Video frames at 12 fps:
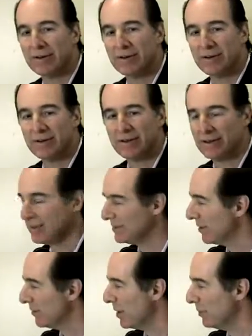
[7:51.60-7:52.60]
Yeah,
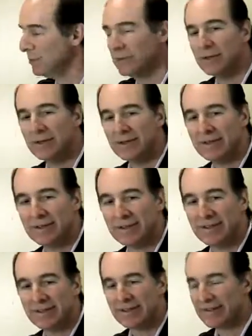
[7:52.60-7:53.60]
but I want to
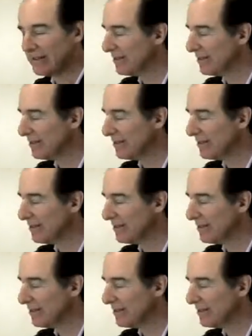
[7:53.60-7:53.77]
say